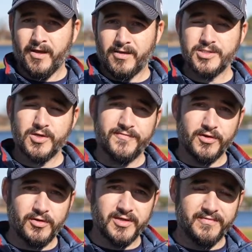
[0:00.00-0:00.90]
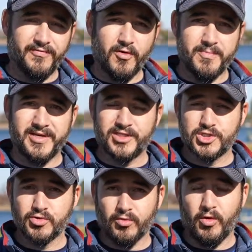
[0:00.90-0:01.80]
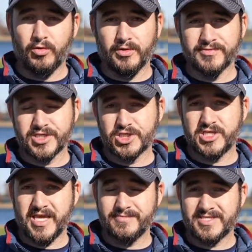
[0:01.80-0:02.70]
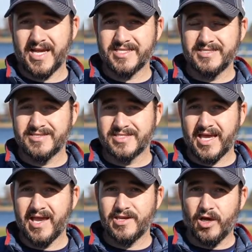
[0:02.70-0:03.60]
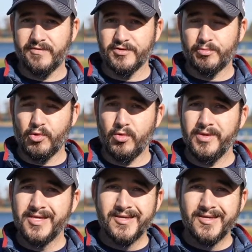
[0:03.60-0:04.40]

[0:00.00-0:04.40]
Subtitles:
Also, if you're looking for a bit of control over the shape, size, and design of your pool,